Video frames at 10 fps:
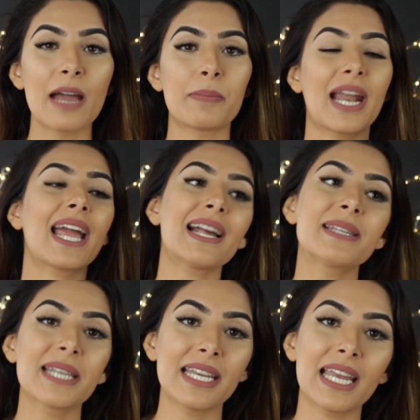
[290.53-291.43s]
But I
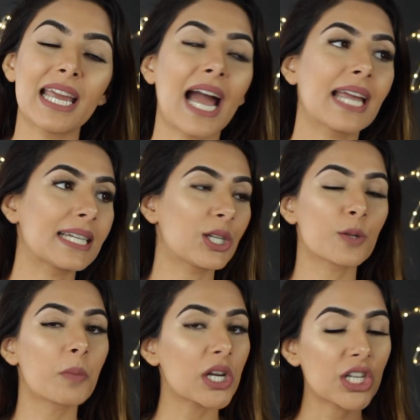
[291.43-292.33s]
had seen it, I
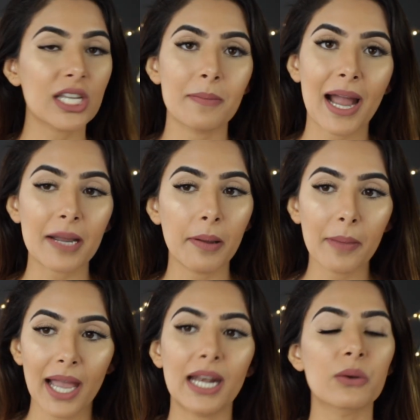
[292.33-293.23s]
just pushed it to the back of my mind.